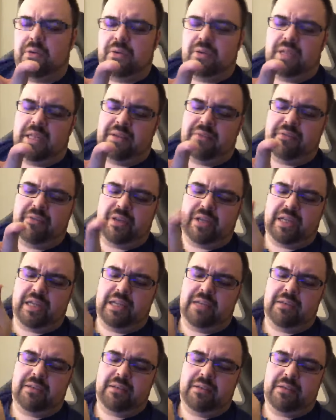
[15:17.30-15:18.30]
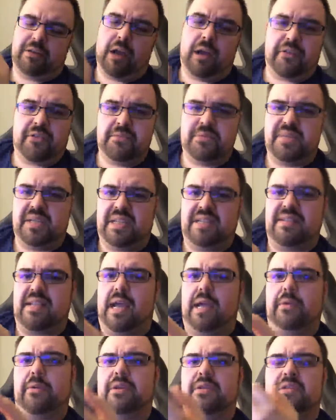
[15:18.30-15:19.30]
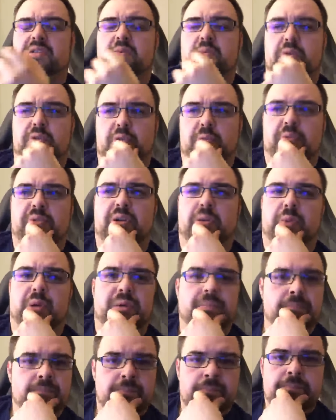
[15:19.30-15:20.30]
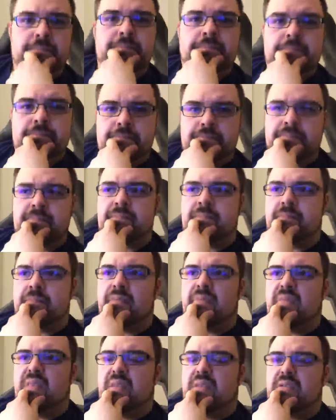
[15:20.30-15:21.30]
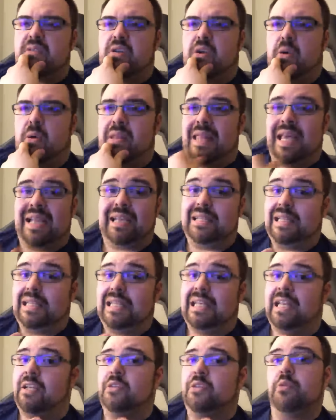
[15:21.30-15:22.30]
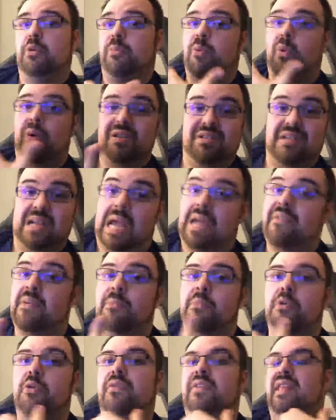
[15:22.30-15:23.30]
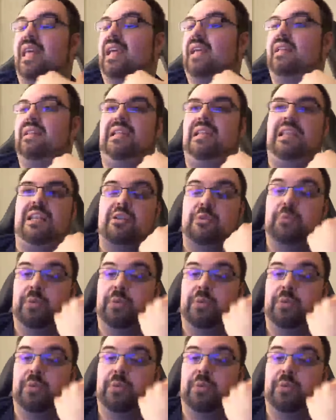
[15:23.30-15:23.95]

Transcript: and fucking Gotham City Sirens will do pretty well. So, and that could lead into a Poison Ivy movie, that could lead into a